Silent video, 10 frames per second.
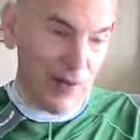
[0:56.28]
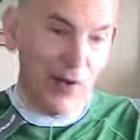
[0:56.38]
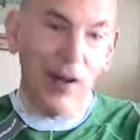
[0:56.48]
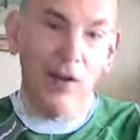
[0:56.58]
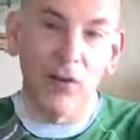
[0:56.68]
or
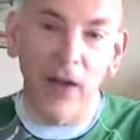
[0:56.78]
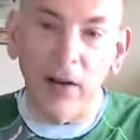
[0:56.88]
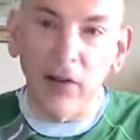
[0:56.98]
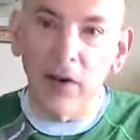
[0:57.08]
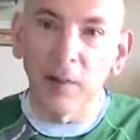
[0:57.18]
not, has the
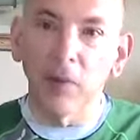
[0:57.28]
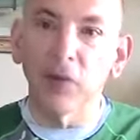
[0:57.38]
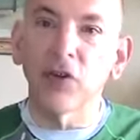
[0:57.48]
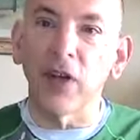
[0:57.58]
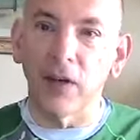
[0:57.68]
acronym of
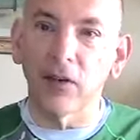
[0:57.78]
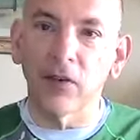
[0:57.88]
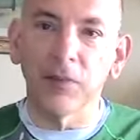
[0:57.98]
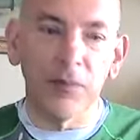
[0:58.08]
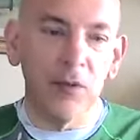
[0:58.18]

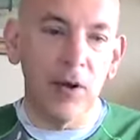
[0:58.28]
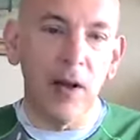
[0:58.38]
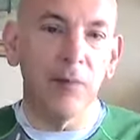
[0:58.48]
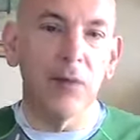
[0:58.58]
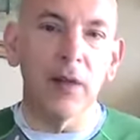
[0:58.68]
SITS. So you
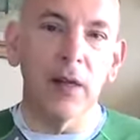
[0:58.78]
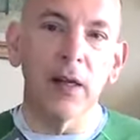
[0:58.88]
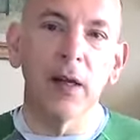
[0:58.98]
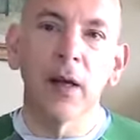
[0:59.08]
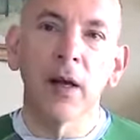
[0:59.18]
have
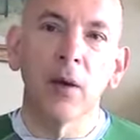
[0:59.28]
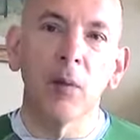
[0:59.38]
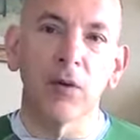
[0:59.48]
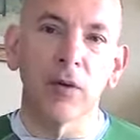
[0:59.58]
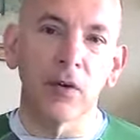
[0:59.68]
the
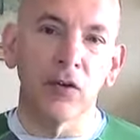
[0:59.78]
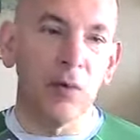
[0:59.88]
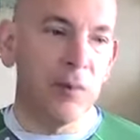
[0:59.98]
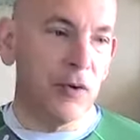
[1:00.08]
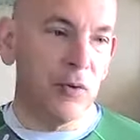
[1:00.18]

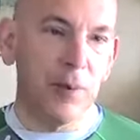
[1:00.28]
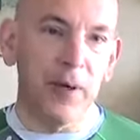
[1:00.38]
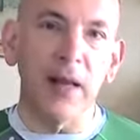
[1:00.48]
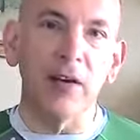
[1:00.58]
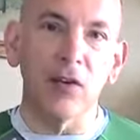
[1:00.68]

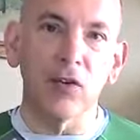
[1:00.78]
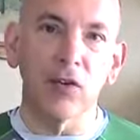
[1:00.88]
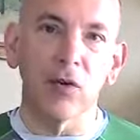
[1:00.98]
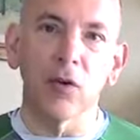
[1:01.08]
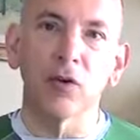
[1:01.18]
supraspinatus or